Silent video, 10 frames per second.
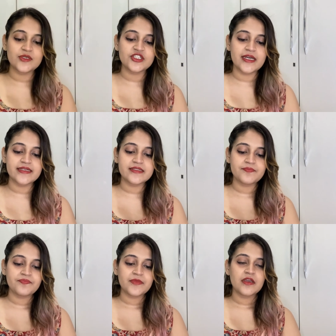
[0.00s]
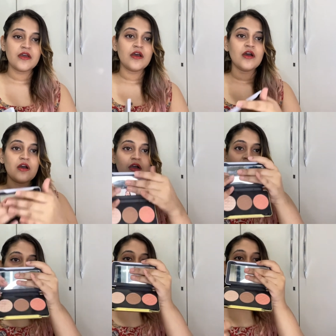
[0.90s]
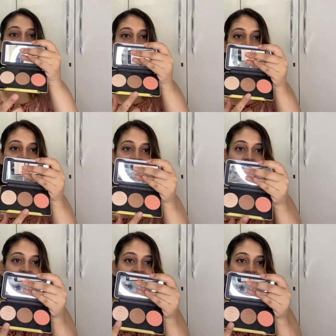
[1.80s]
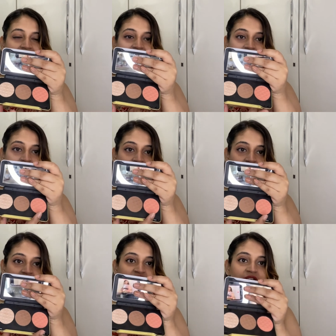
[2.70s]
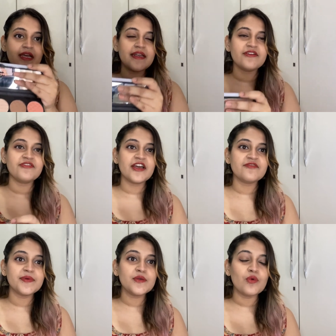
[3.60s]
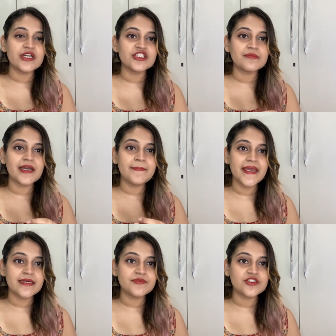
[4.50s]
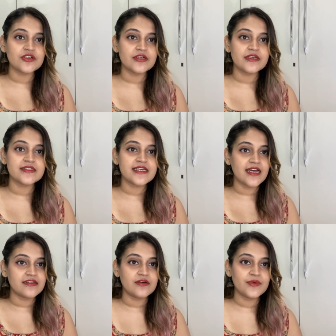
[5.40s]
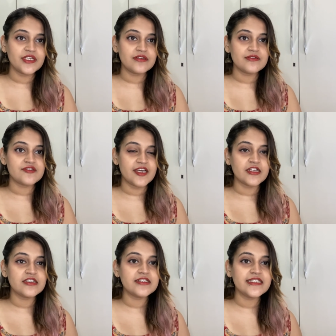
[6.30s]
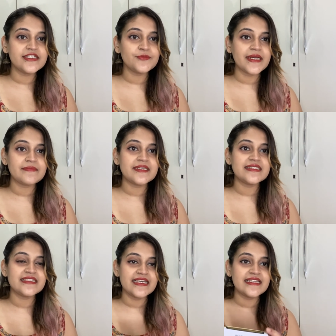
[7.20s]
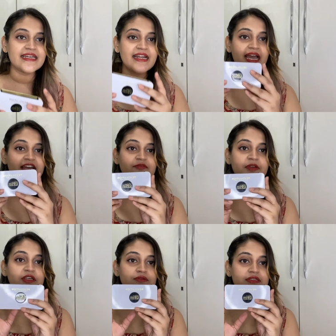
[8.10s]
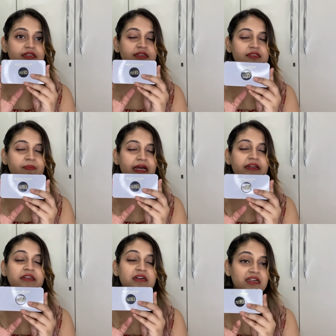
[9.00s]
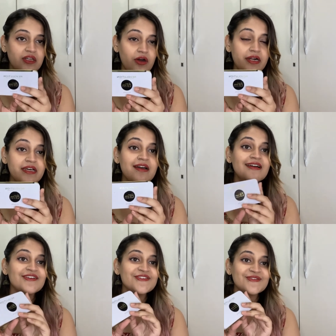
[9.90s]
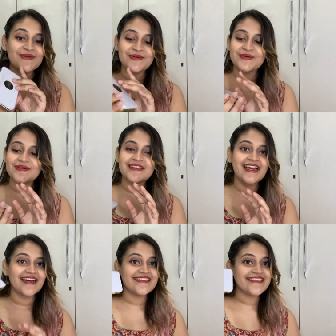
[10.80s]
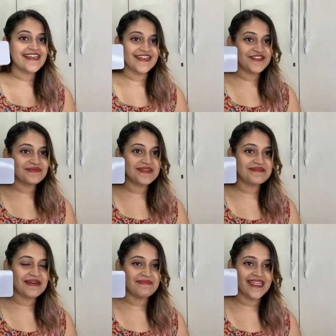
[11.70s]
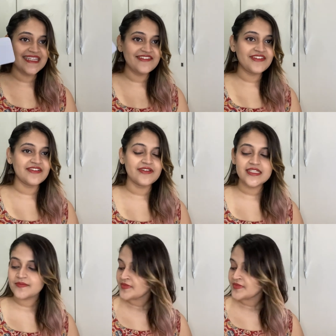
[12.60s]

which has contour, highlight and blush. And if you have been watching my makeup tutorials and other videos regularly, you might be seeing that I have been using this palette a lot. So yeah, this has to be in my monthly favorites.